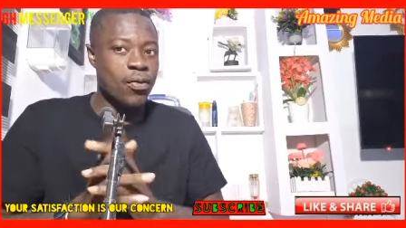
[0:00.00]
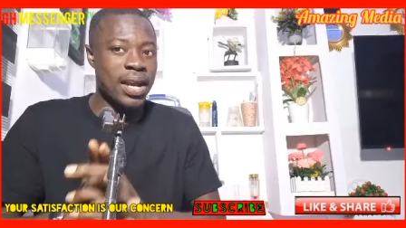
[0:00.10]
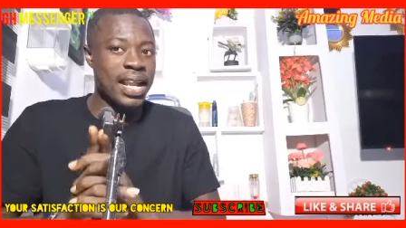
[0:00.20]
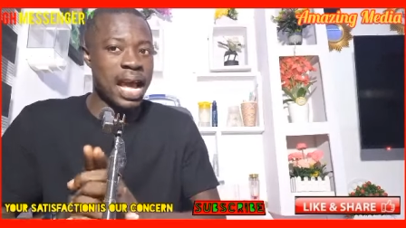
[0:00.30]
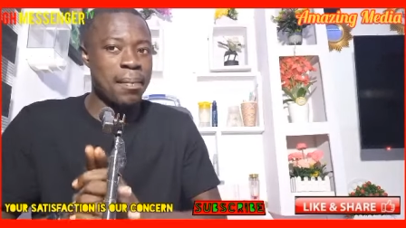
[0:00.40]

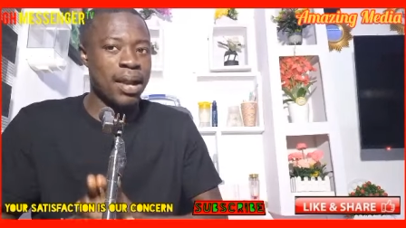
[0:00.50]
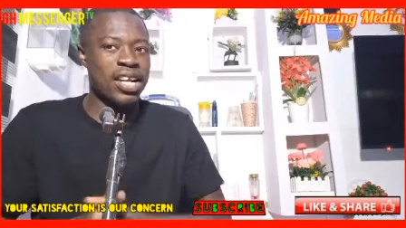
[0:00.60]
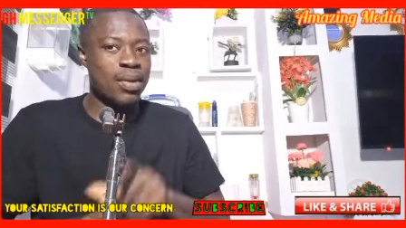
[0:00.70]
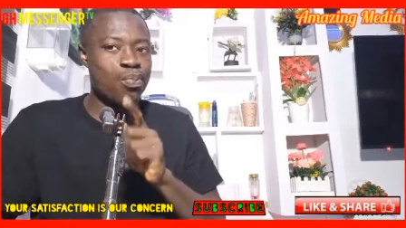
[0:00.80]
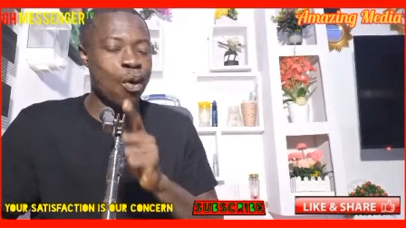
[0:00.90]
We never
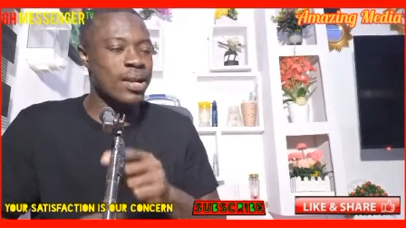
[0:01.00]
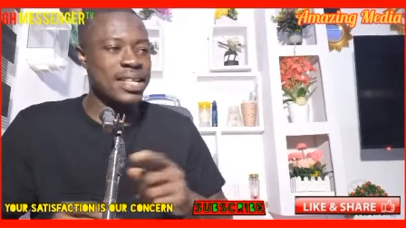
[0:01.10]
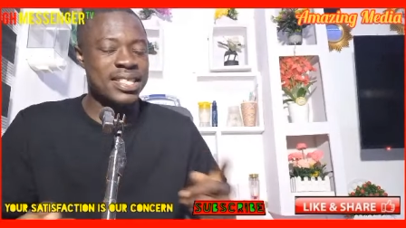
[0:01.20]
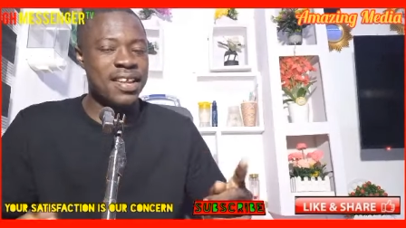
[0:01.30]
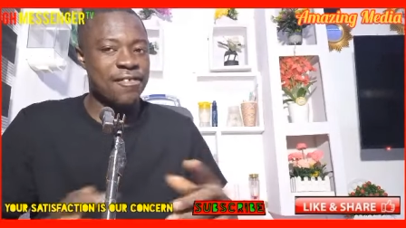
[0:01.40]
ne
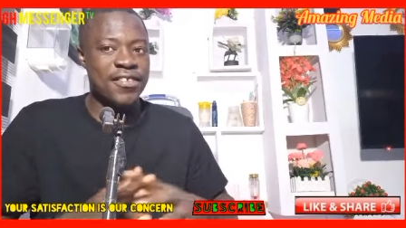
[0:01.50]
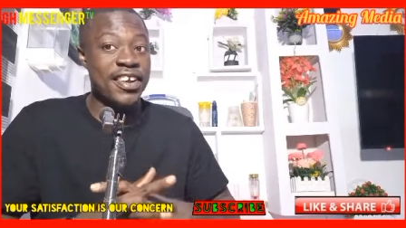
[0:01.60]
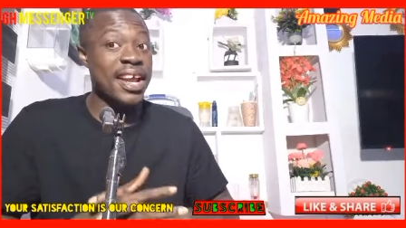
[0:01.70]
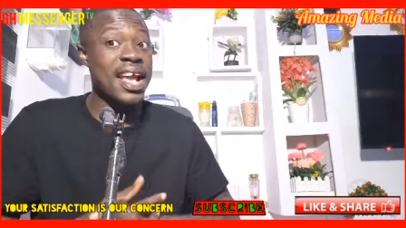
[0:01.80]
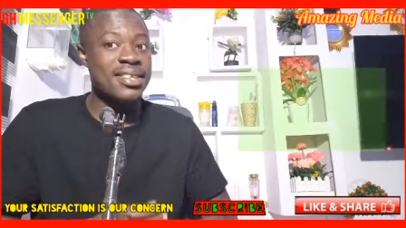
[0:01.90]
board in sleep
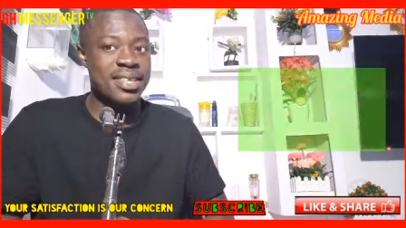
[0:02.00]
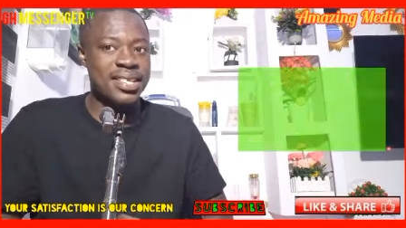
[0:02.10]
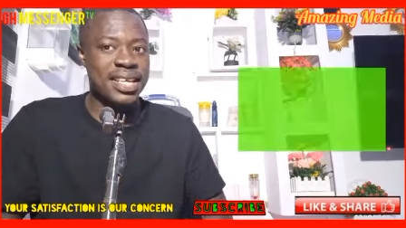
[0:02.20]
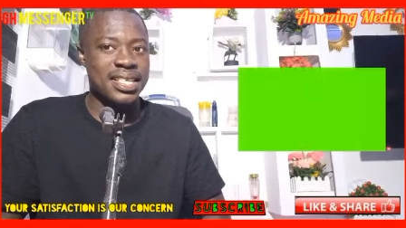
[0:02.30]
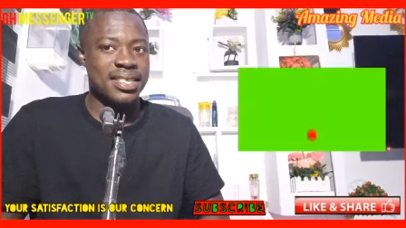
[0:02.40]
free S
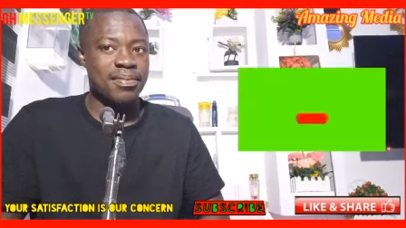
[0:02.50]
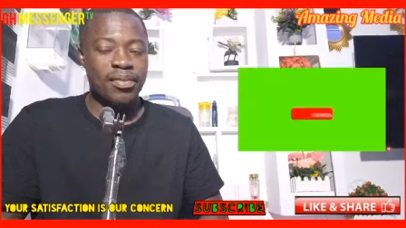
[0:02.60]
H S.